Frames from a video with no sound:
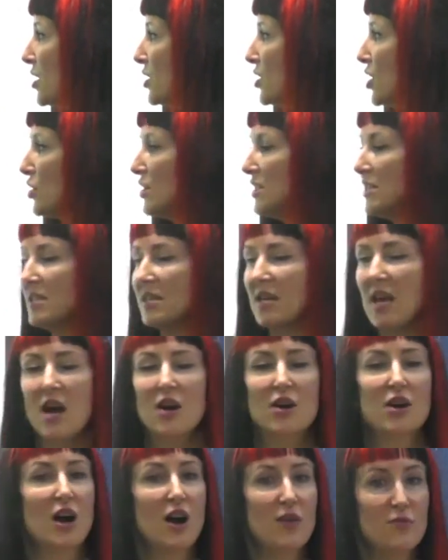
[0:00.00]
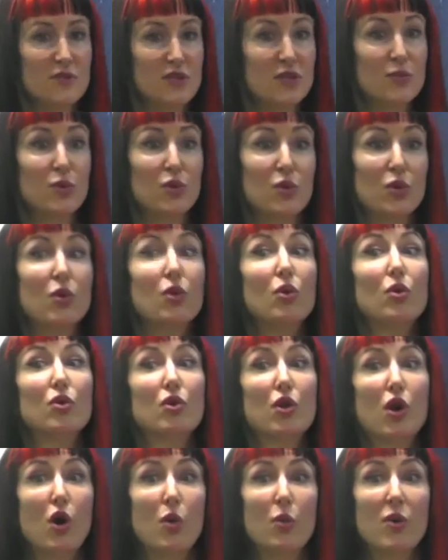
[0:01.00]
noticing how comfortable or
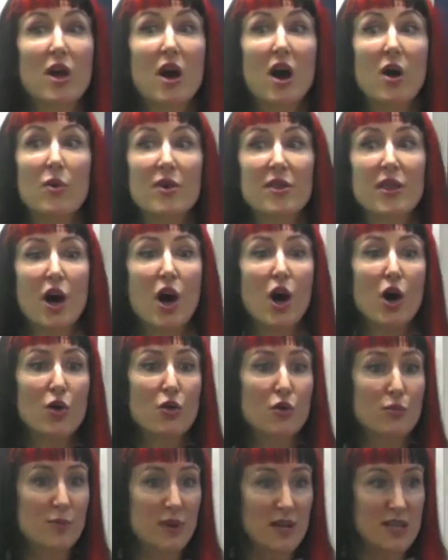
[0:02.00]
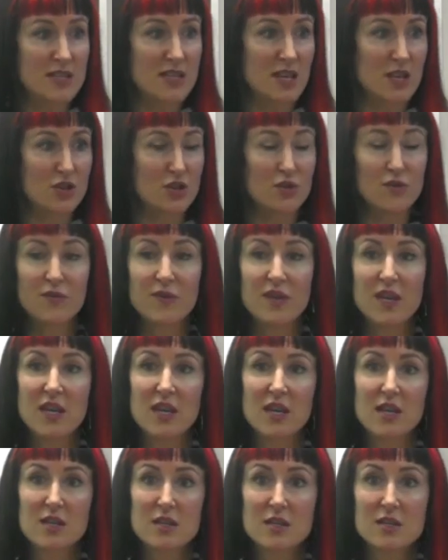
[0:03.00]
not we are with our own bisexual
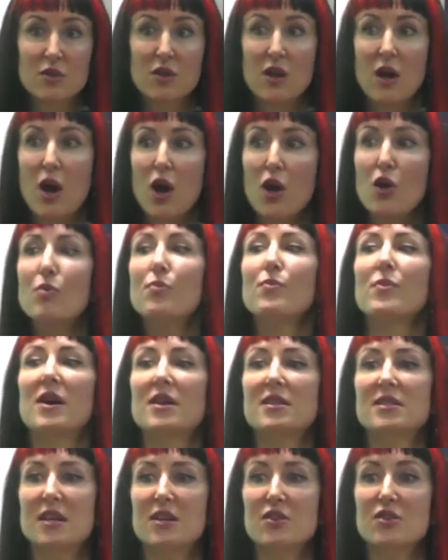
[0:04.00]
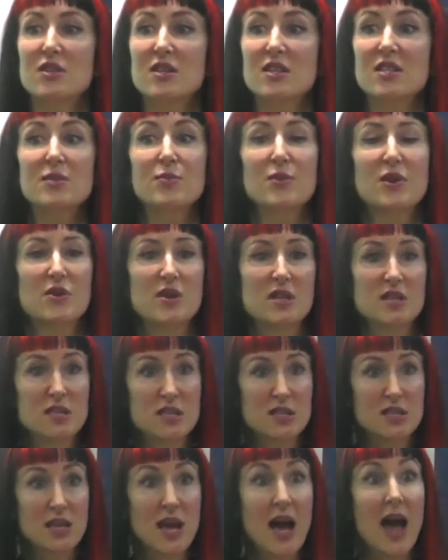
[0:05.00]
feelings or our own bisexual
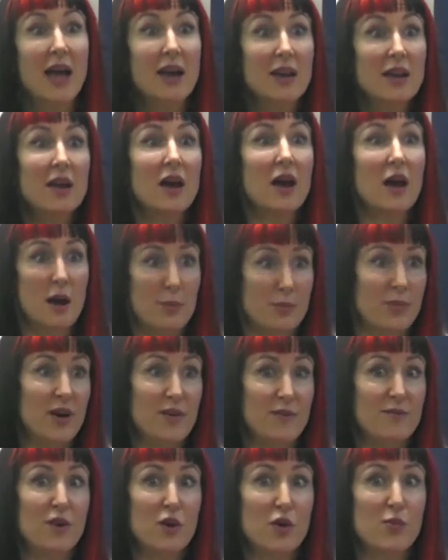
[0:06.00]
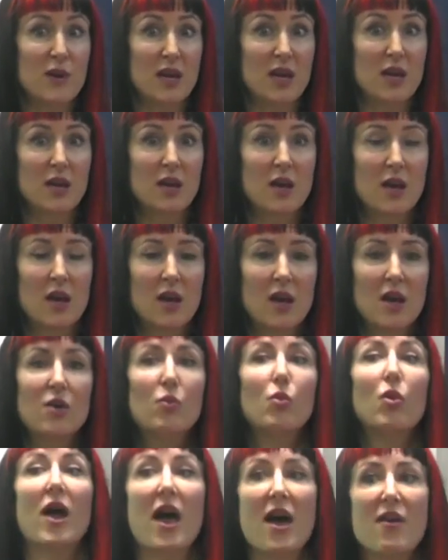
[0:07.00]
experiences and biphobic,
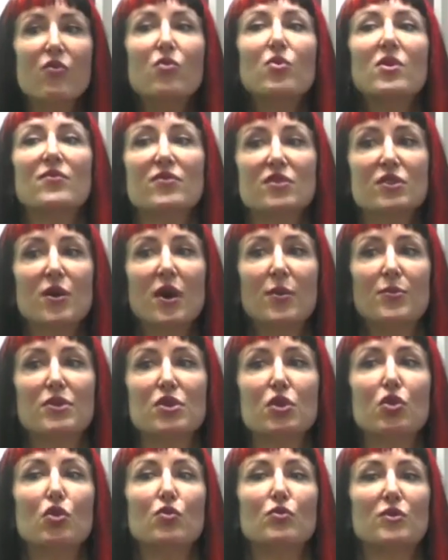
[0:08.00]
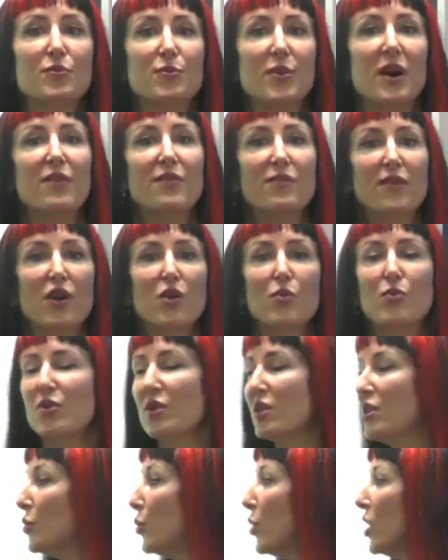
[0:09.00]
whatever we've absorbed of biphobia
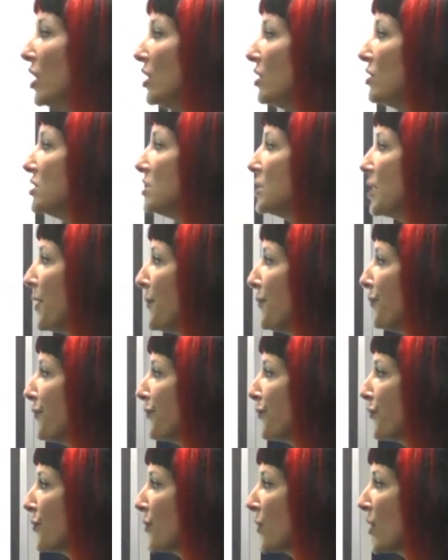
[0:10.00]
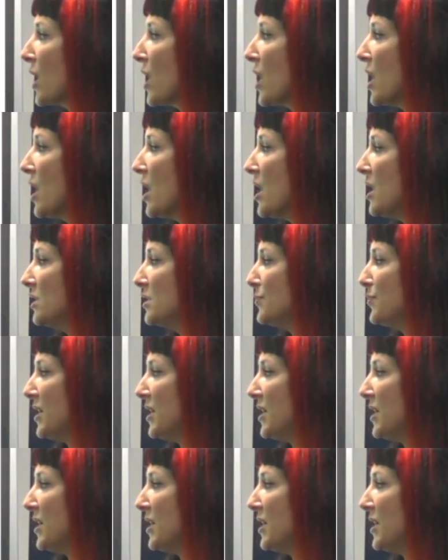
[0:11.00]
in the world. It's